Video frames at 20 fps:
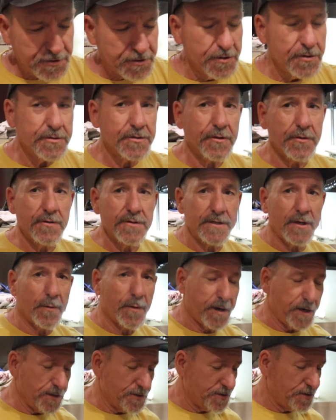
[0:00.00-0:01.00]
2 screws that
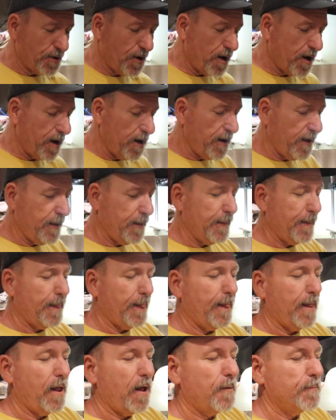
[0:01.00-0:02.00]
we're going to start
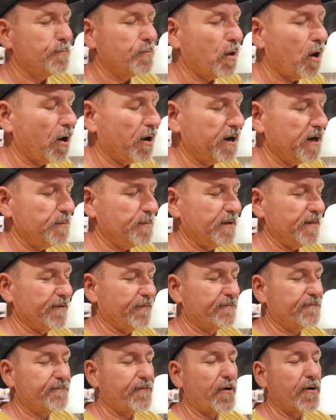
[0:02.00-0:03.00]
are going to be the
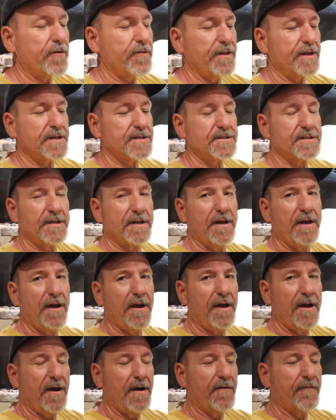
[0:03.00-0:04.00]
furthest
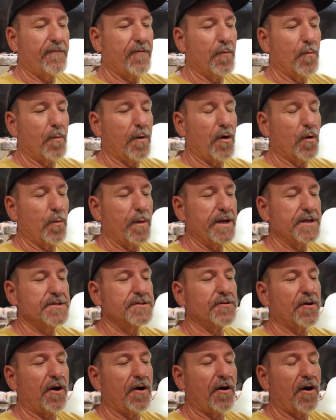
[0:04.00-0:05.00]
from where we
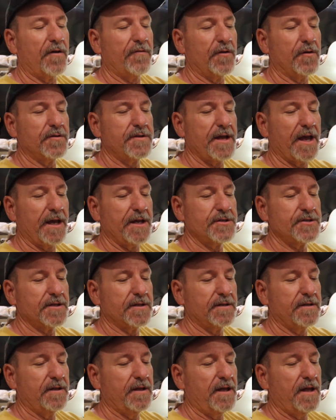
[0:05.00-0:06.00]
start our
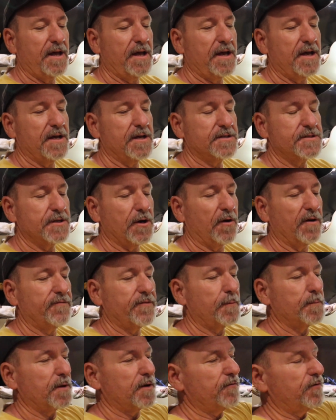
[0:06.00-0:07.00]
rotation. So if
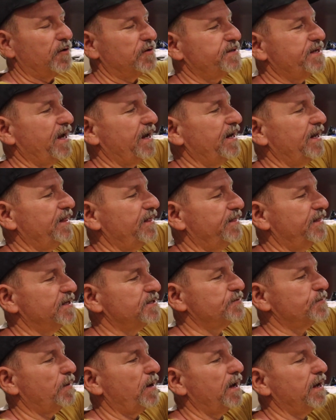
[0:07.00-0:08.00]
I'm going to rotate it
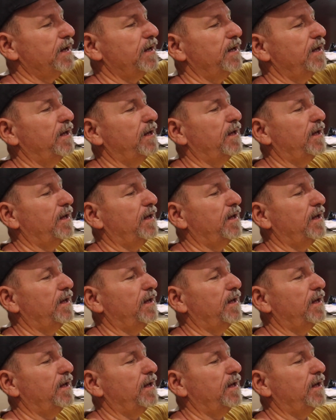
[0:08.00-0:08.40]
this way,